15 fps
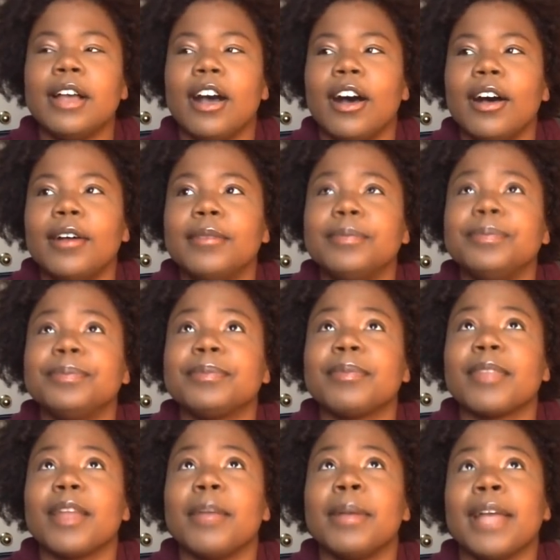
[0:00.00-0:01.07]

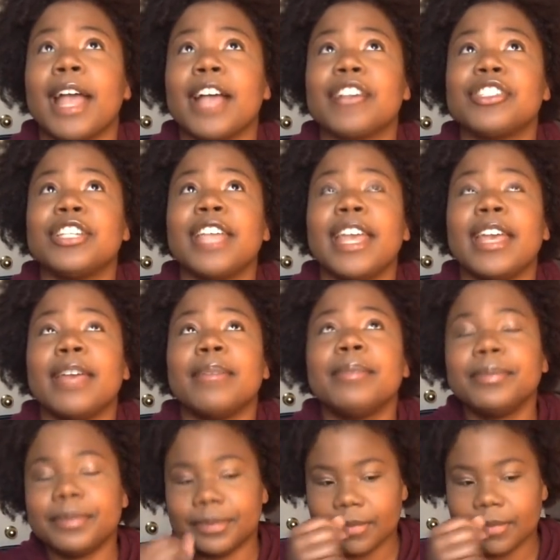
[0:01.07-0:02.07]
But yeah, she came.